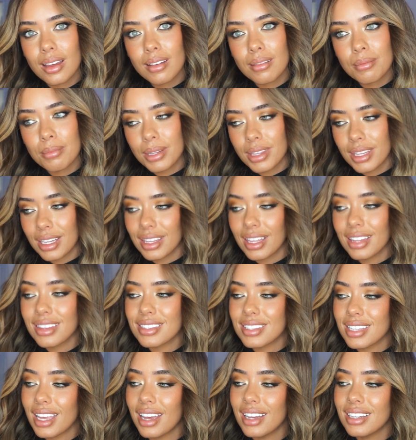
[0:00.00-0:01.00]
But they then
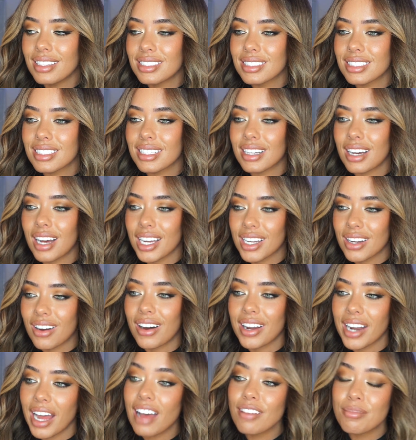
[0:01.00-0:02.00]
said I
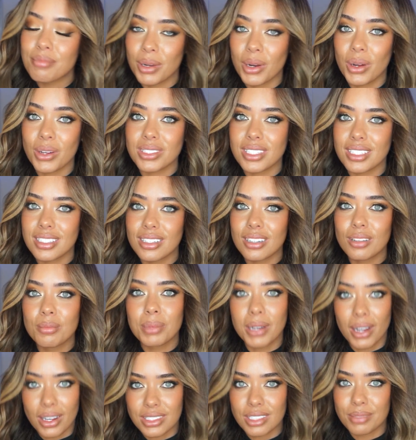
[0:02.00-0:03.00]
can't have minoxidil
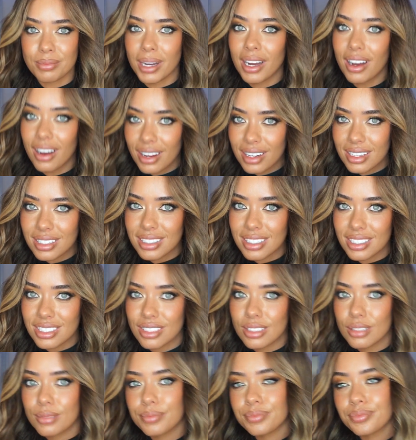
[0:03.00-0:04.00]
because of my heart
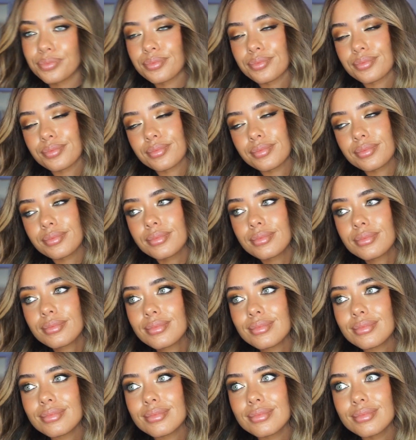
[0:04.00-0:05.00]
condition.
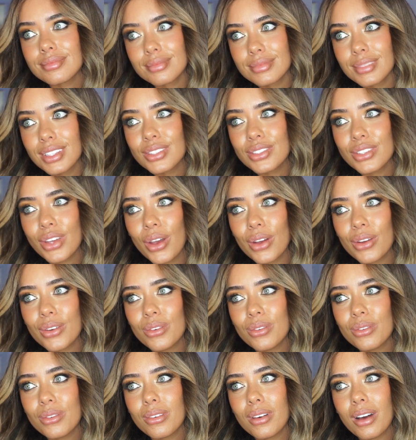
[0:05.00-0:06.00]
So
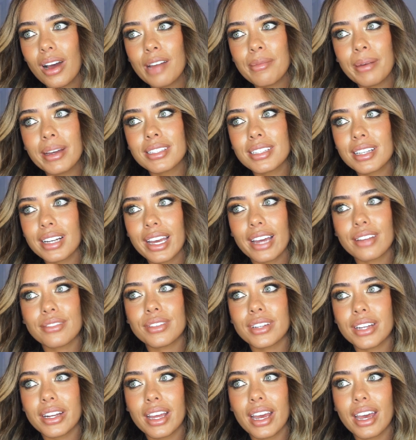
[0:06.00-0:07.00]
I basically had
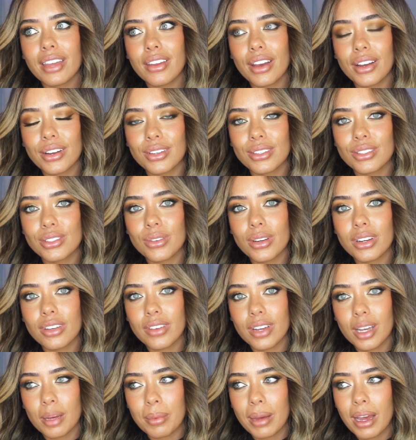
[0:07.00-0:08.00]
thinning hair that I couldn't do
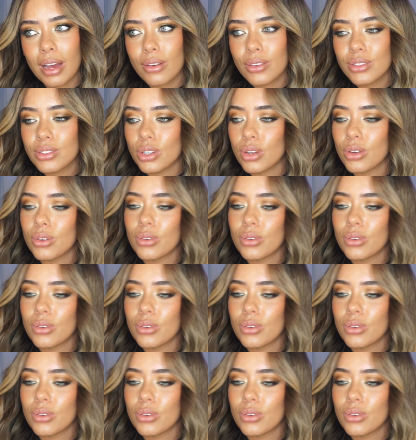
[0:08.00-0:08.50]
anything about. So